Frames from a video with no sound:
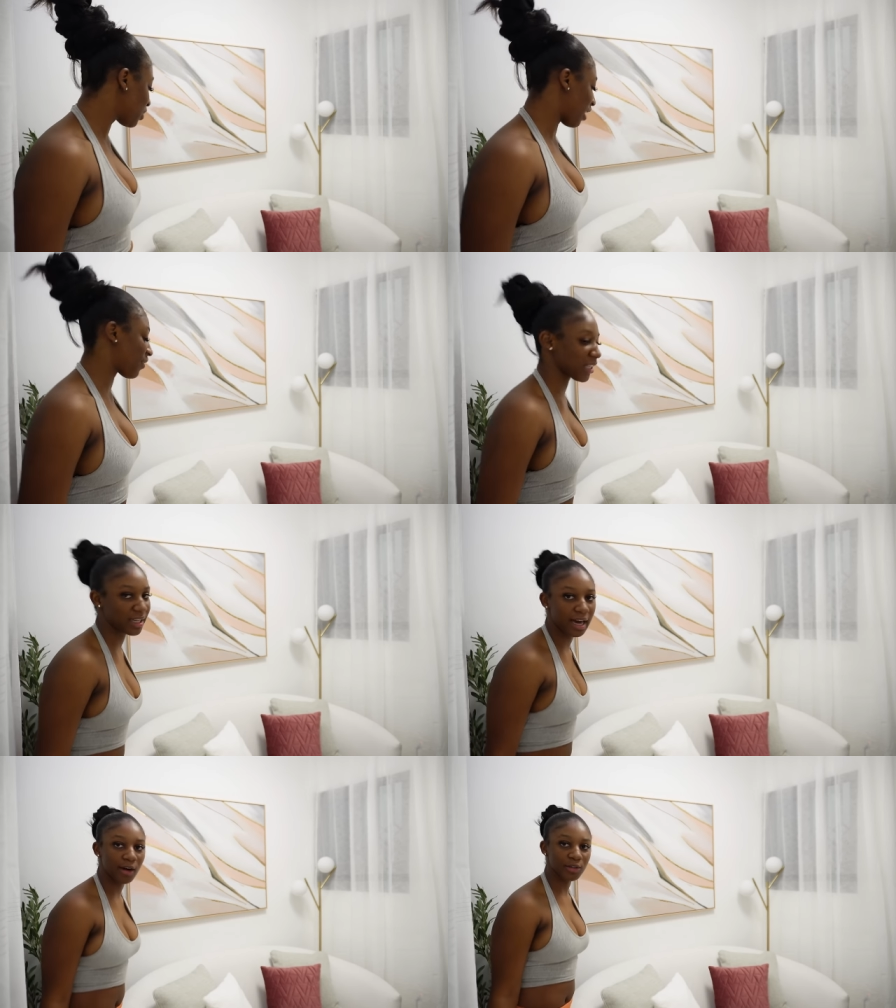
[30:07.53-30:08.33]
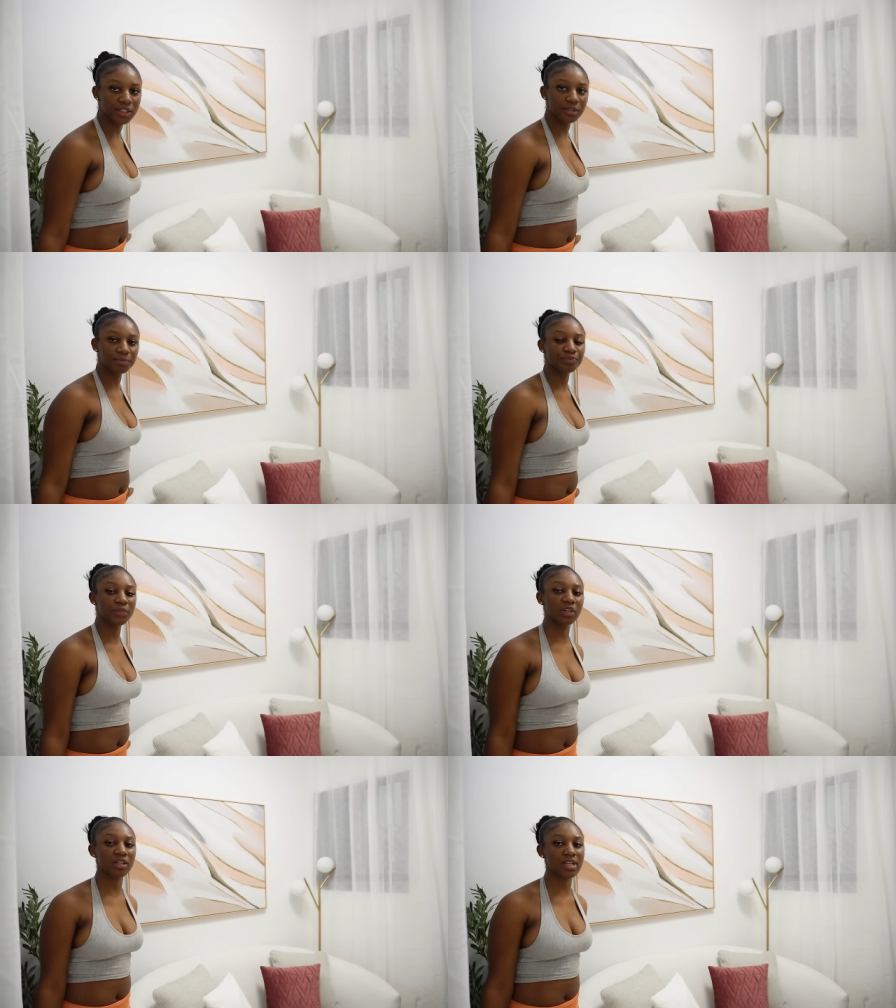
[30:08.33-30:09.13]
cover the couch
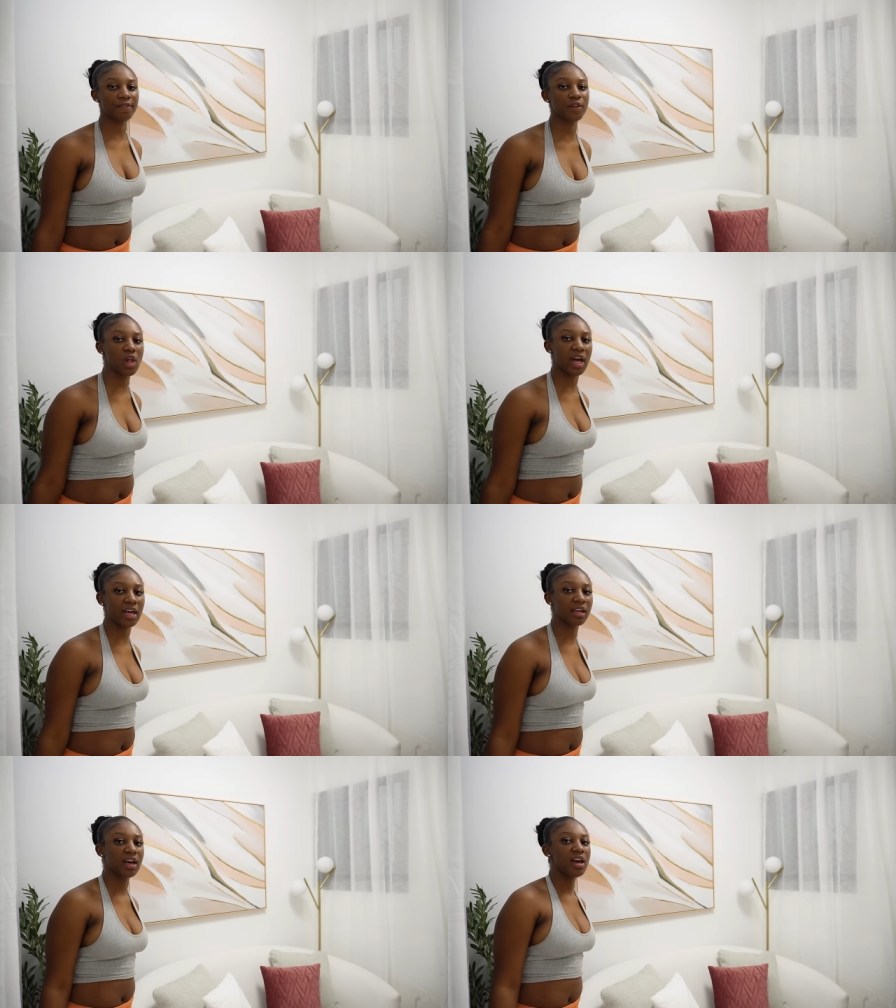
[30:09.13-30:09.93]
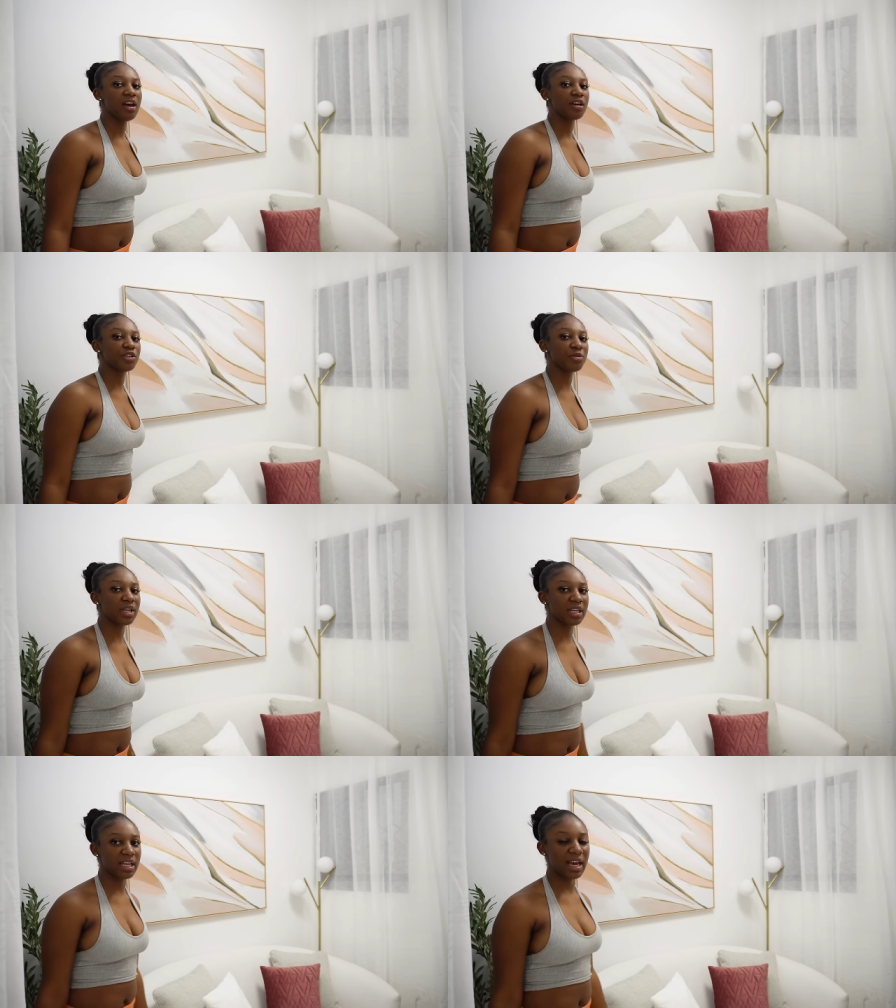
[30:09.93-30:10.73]
because I feel like during
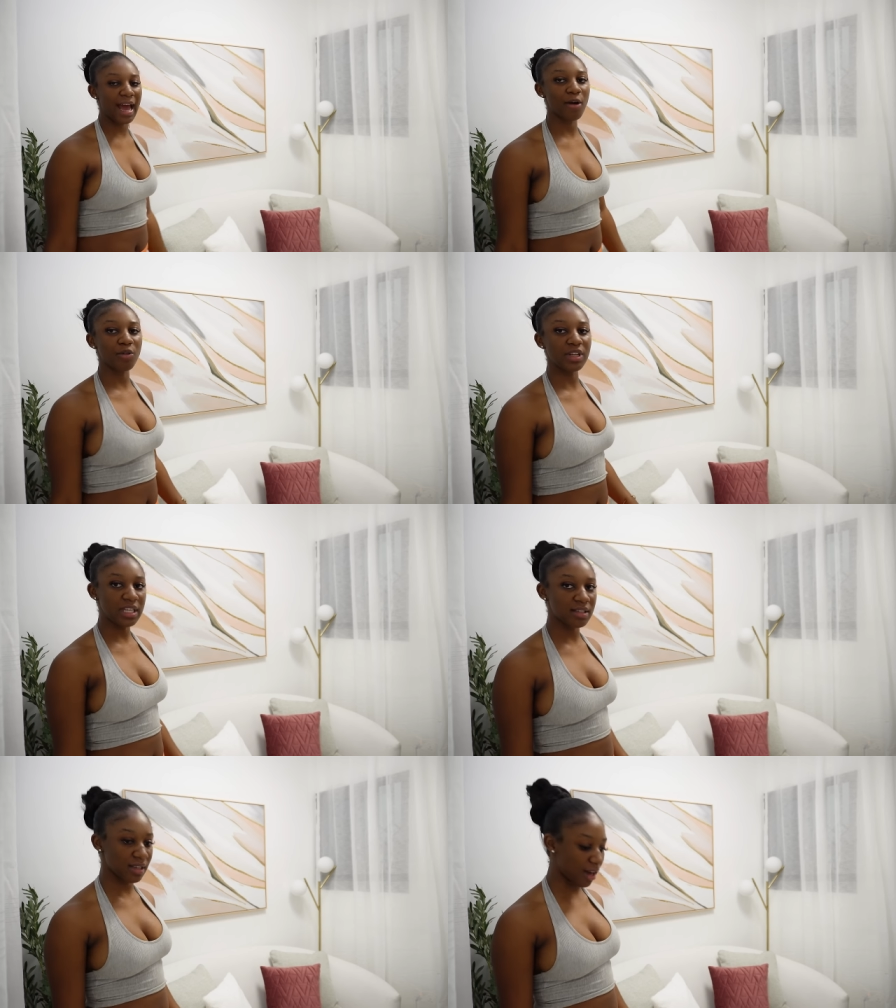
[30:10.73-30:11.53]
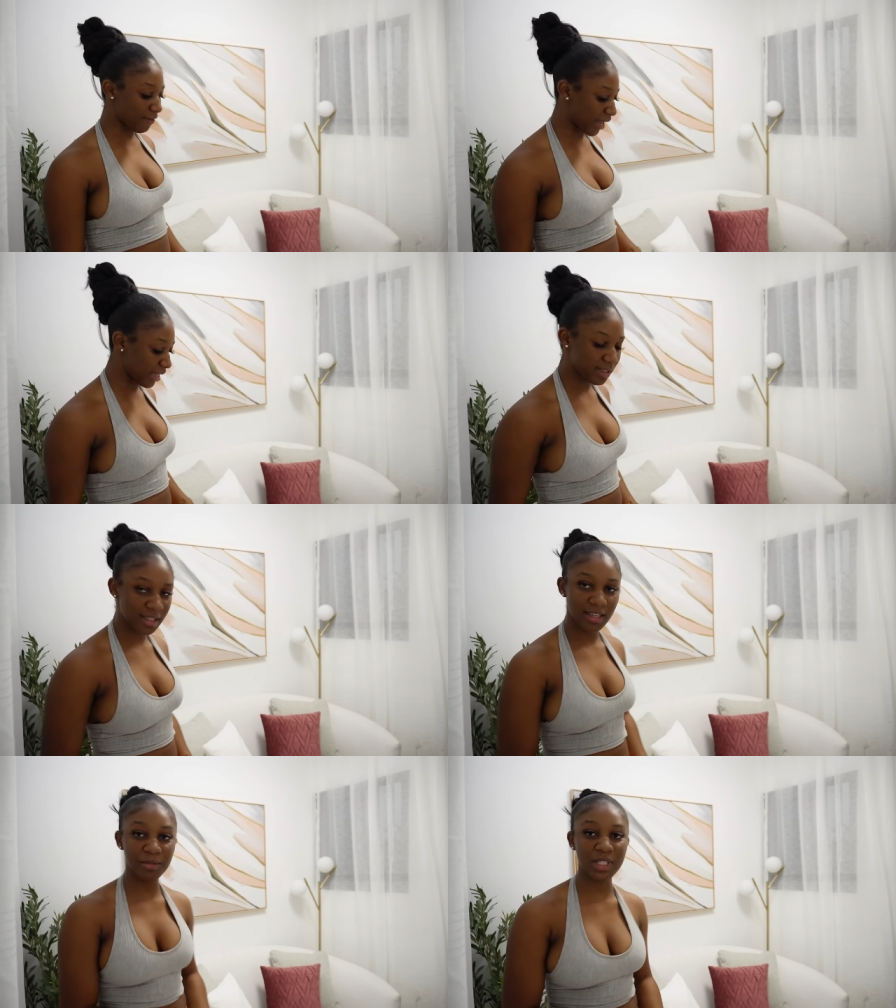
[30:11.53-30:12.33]
the day i will need to cover
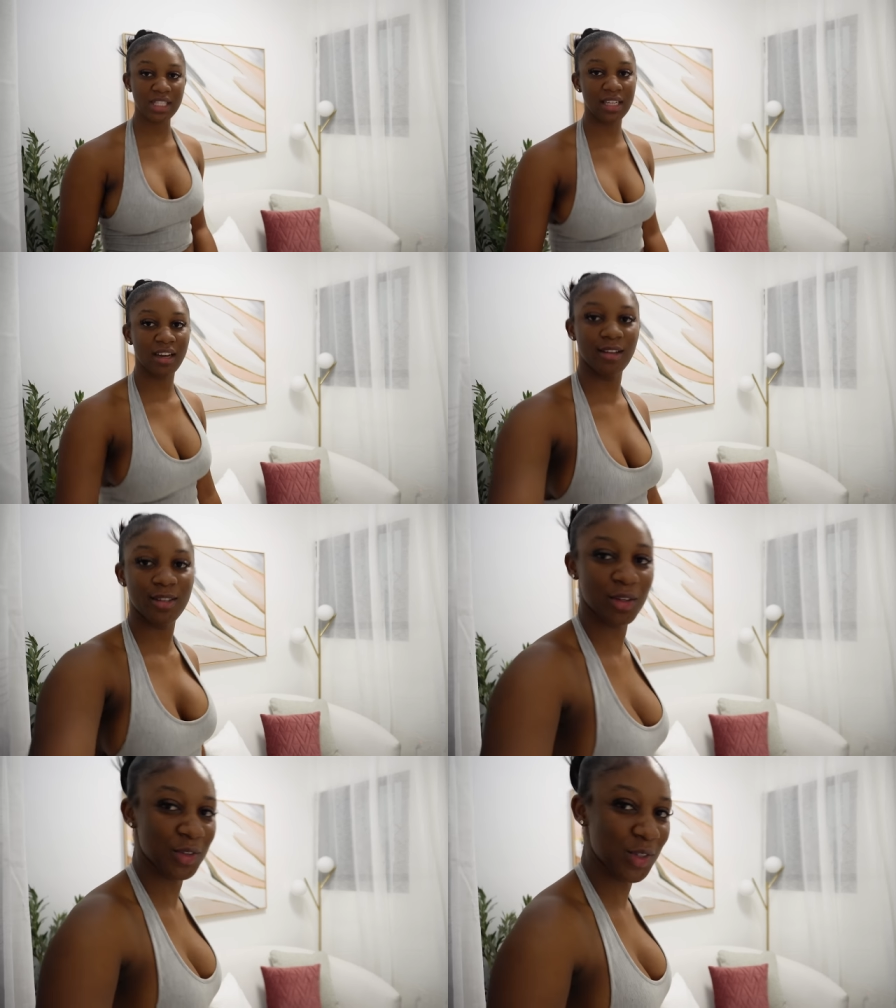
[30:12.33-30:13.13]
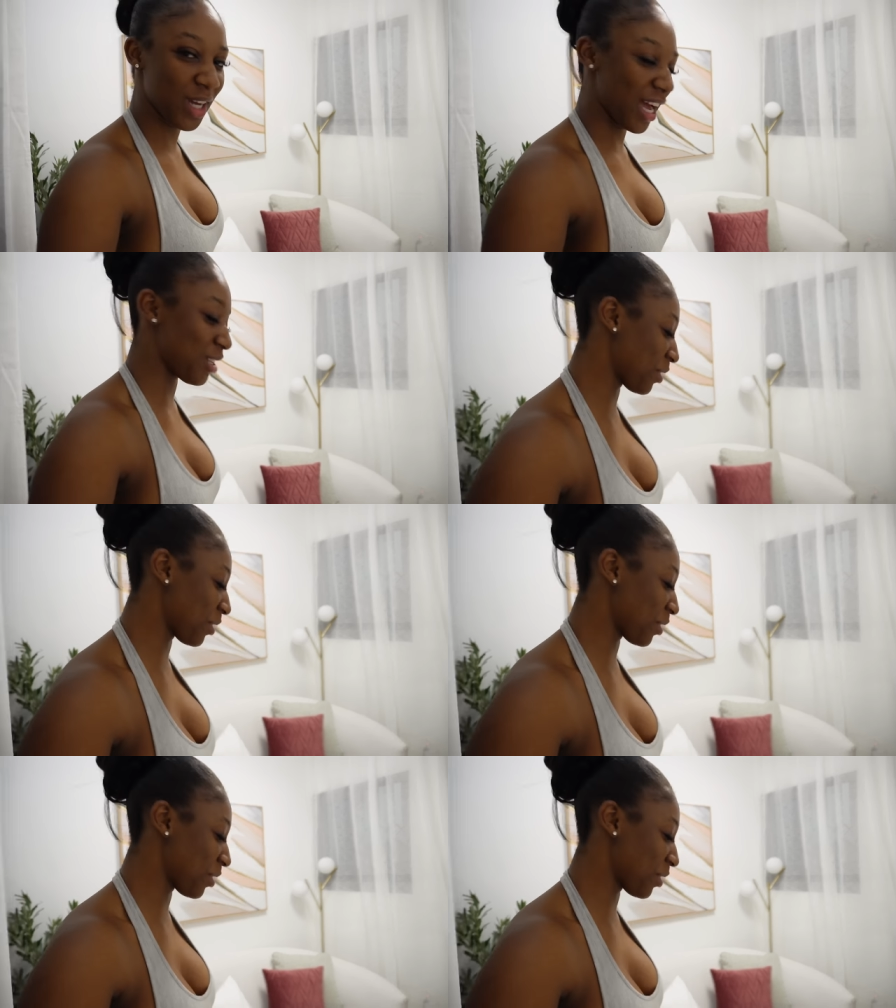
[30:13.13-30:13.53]
it let me sit down and talk to you guys